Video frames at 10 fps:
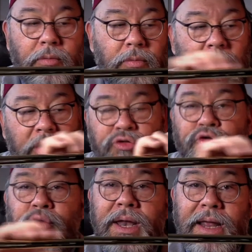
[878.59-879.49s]
uh,
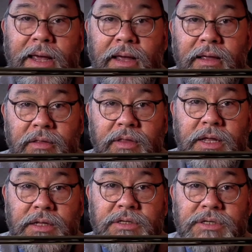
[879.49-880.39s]
treating the
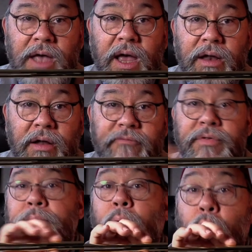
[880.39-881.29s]
inside of the
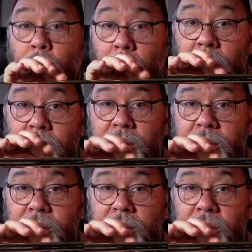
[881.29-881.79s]
bore